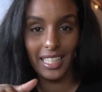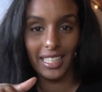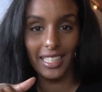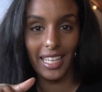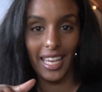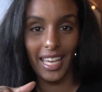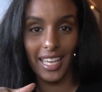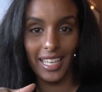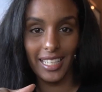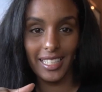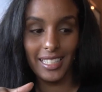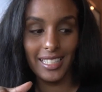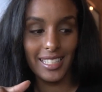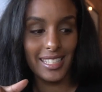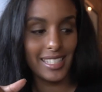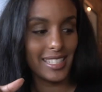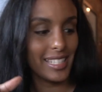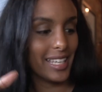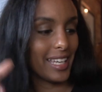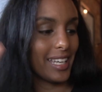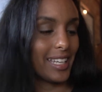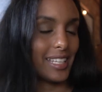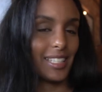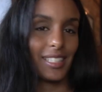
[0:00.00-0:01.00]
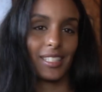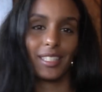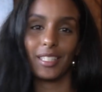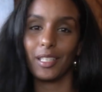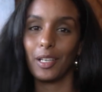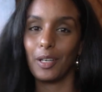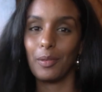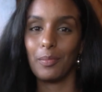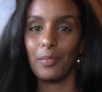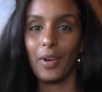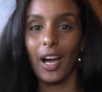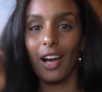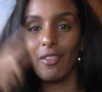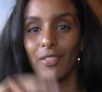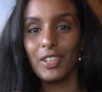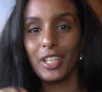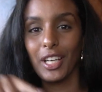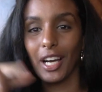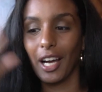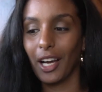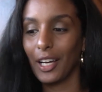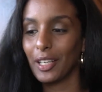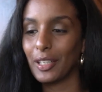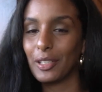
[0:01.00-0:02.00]
and eggs, some
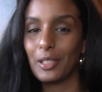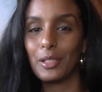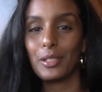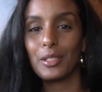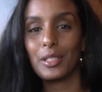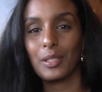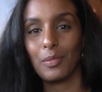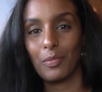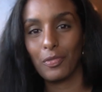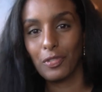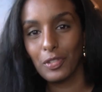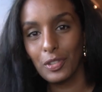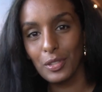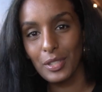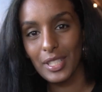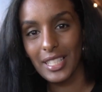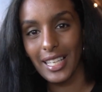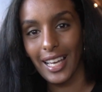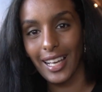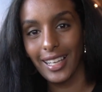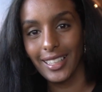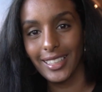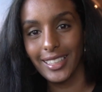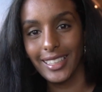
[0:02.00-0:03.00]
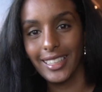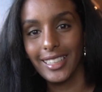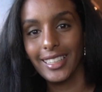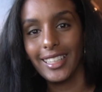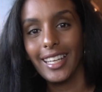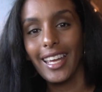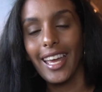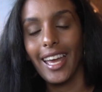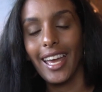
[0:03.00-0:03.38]
avocados, some fruit salad.